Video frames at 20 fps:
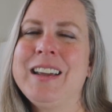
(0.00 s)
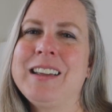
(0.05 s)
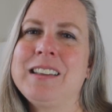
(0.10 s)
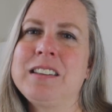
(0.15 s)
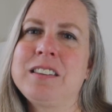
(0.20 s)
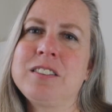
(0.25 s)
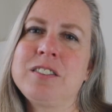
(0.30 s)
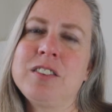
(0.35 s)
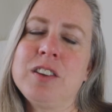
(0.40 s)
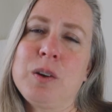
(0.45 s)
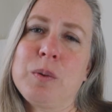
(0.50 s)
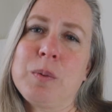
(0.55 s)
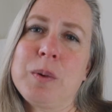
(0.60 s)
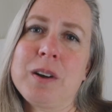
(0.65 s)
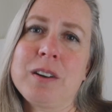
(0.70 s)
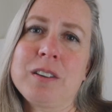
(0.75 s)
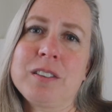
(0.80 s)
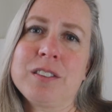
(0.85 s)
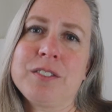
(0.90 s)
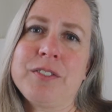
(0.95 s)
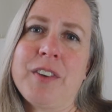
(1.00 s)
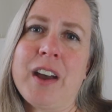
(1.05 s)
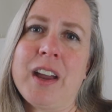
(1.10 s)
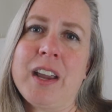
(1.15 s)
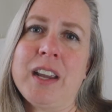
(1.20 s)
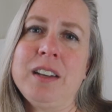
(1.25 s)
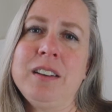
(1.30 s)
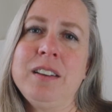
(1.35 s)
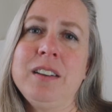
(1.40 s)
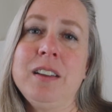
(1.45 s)
It still works
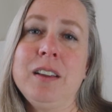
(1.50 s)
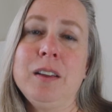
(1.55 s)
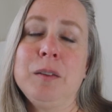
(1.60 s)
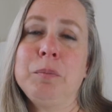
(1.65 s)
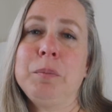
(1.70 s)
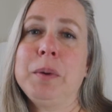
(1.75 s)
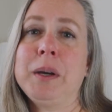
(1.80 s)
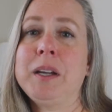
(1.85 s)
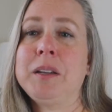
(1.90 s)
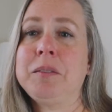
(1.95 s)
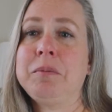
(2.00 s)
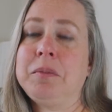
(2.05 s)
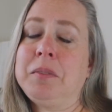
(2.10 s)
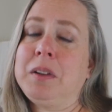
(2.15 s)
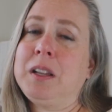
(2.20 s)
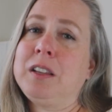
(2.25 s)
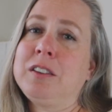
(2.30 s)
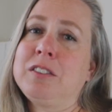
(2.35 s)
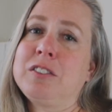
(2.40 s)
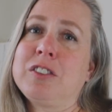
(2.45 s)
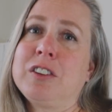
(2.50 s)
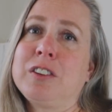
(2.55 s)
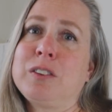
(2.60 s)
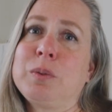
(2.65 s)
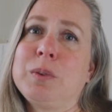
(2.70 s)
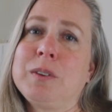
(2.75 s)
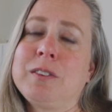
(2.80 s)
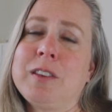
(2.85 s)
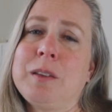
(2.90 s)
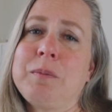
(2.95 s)
fine, but it's
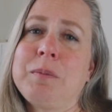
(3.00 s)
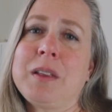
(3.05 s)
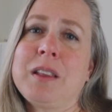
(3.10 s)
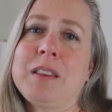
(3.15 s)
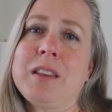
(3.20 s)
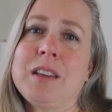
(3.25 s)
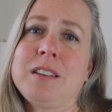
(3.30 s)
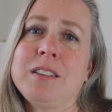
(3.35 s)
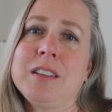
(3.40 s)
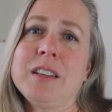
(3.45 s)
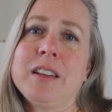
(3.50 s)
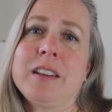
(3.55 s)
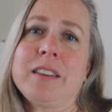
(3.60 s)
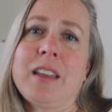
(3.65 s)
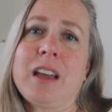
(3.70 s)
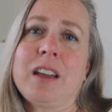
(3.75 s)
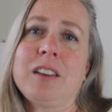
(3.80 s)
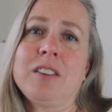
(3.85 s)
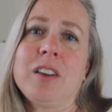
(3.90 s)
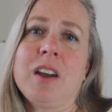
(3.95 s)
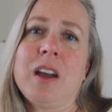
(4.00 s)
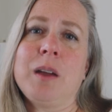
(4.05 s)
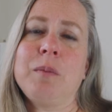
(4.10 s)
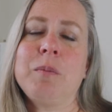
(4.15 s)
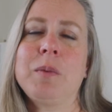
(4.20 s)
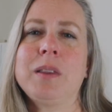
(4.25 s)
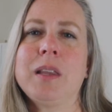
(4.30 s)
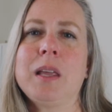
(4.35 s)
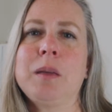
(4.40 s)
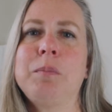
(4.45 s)
just was something they did at that
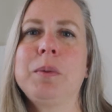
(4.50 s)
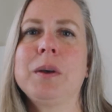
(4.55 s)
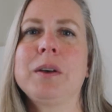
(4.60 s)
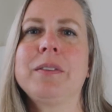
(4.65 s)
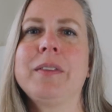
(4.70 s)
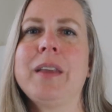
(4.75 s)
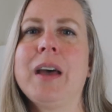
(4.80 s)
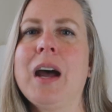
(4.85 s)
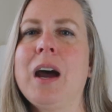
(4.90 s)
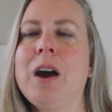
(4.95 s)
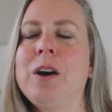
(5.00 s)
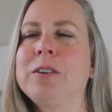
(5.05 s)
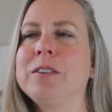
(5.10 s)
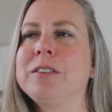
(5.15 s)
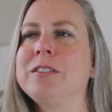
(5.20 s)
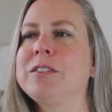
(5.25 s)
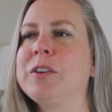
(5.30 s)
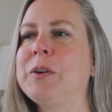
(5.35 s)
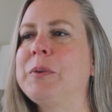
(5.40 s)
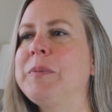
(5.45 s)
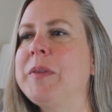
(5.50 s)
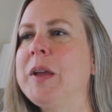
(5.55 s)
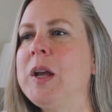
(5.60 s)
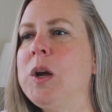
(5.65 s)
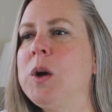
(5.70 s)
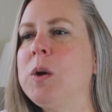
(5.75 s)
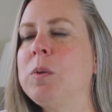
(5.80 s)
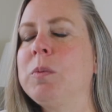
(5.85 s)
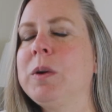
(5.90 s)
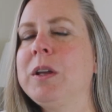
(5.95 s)
time when they built the house. So
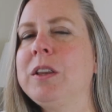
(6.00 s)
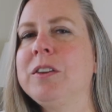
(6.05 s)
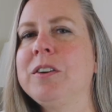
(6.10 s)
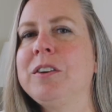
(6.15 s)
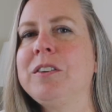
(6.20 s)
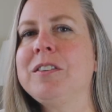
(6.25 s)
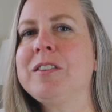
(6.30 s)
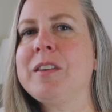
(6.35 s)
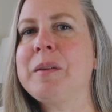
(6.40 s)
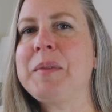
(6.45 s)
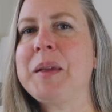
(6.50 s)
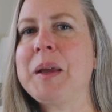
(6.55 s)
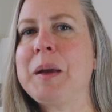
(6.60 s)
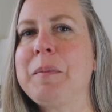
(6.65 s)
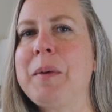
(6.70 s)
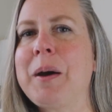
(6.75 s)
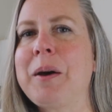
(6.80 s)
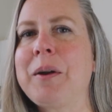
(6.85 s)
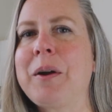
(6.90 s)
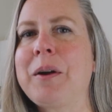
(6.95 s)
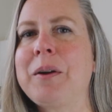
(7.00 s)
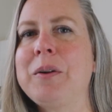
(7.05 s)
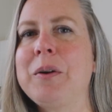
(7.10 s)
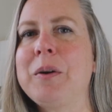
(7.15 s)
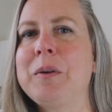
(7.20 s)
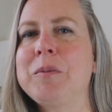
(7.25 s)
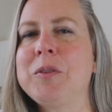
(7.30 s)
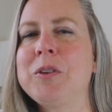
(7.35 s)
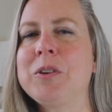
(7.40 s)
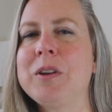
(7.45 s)
we learned something about our
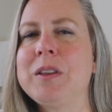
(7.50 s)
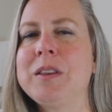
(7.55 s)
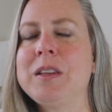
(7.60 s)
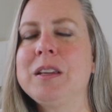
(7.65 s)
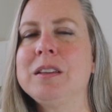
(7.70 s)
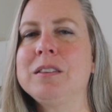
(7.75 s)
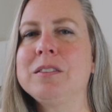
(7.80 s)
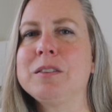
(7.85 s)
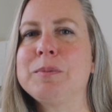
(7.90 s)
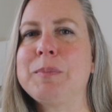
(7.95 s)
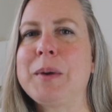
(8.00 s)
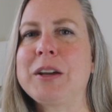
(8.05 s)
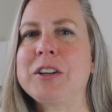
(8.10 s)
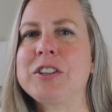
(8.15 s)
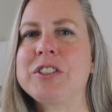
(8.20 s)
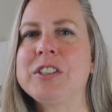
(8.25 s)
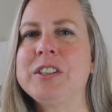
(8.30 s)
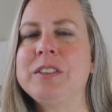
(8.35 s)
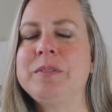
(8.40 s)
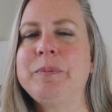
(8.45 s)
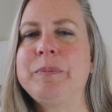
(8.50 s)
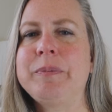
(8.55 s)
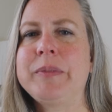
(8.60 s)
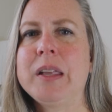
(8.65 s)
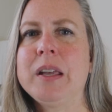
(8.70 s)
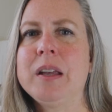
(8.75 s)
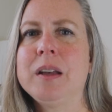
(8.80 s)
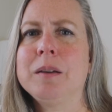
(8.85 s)
home during the inspection.